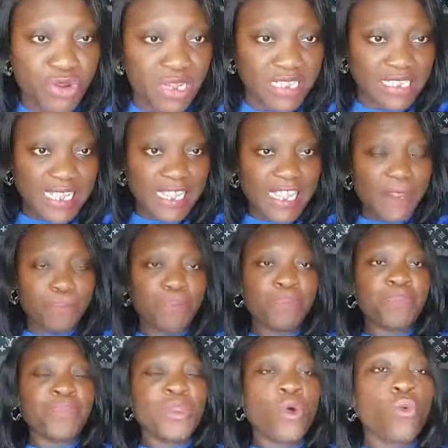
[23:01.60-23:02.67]
through it
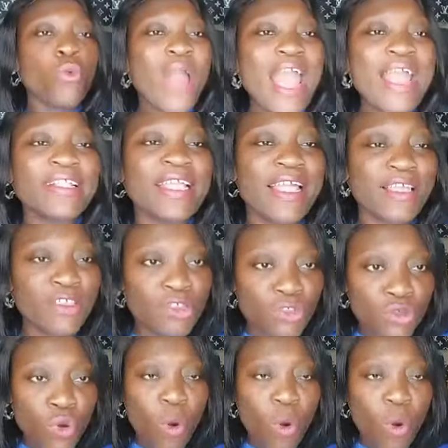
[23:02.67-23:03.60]
again. When